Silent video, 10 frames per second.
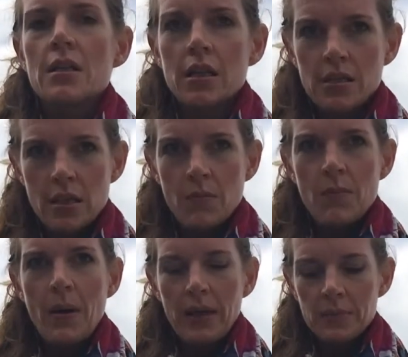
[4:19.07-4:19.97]
took some,
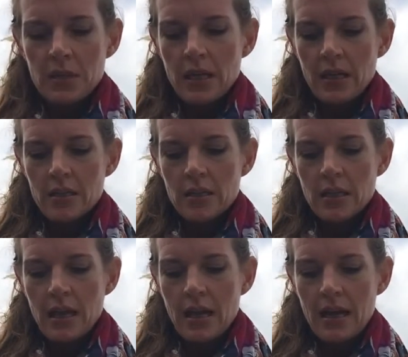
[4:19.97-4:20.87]
went back upstairs,
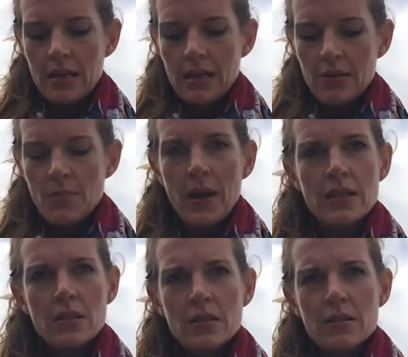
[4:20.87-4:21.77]
and the
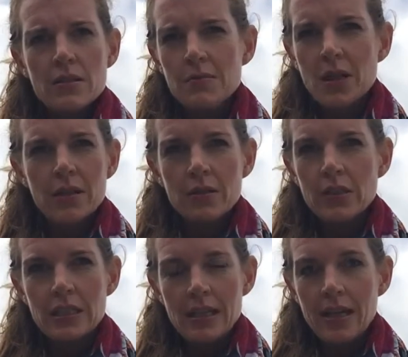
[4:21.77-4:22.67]
pain subsided
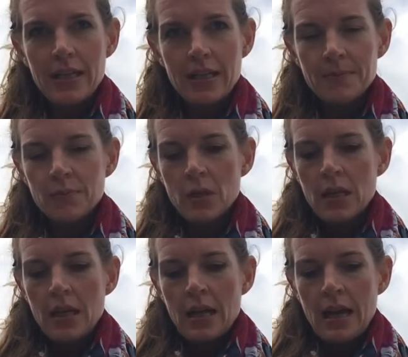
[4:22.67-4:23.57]
only slightly,
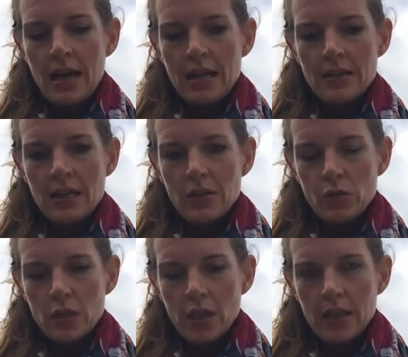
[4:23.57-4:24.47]
and stayed
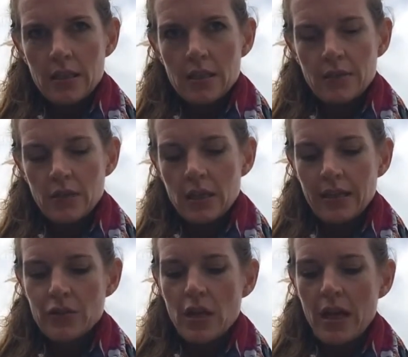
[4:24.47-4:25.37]
through the night. The
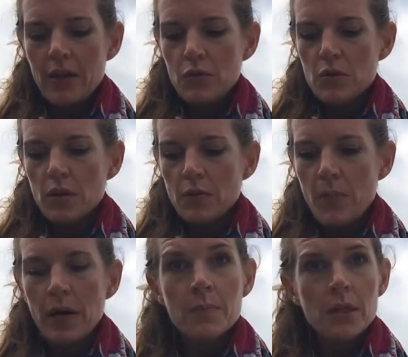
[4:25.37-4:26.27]
next day it was kind of
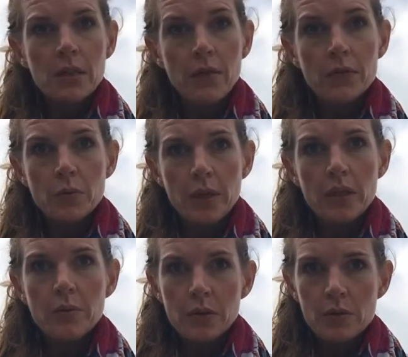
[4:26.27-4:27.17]
bearable enough to
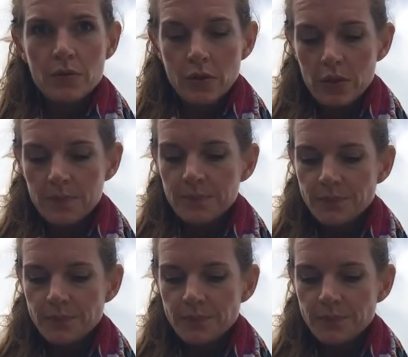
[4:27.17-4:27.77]
work, which was good.